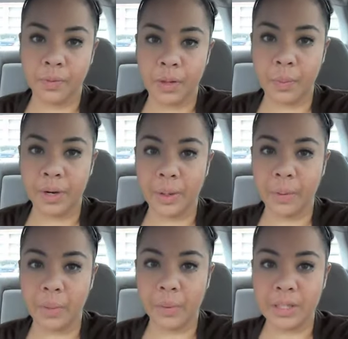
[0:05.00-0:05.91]
Good morning,
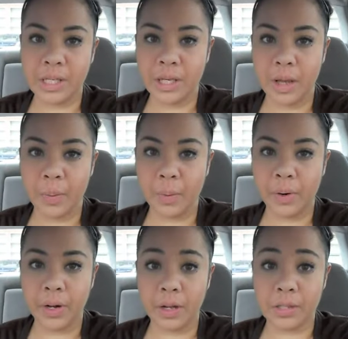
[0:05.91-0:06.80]
what up YT? I'm at
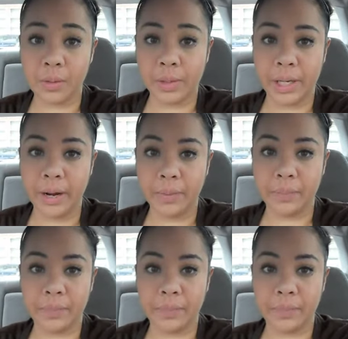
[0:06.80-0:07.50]
work. I'll see you when I get out.